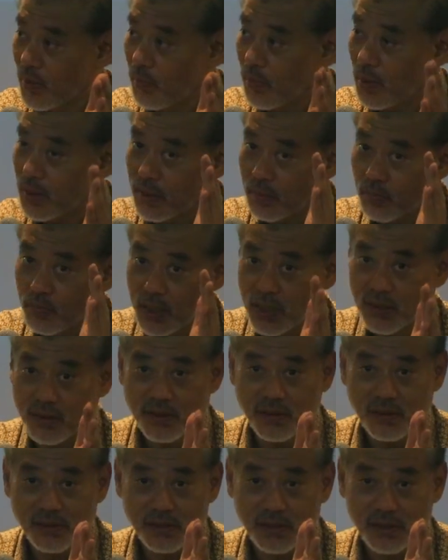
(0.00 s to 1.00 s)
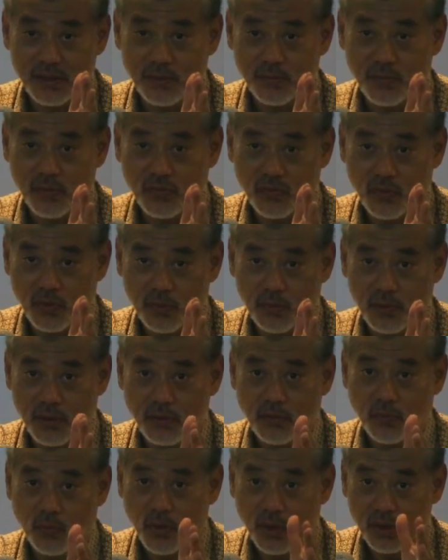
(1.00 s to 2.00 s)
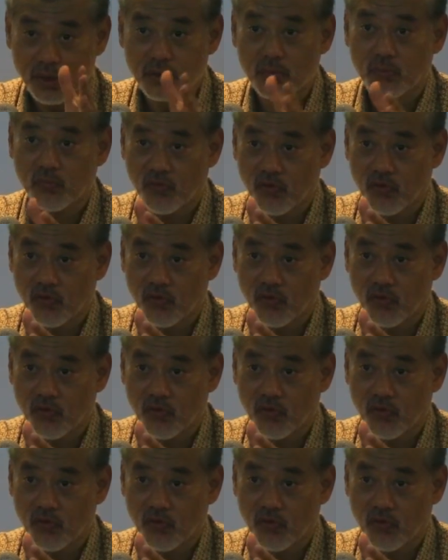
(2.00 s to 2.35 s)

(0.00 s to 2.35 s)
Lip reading: But the big criticism of Cuba was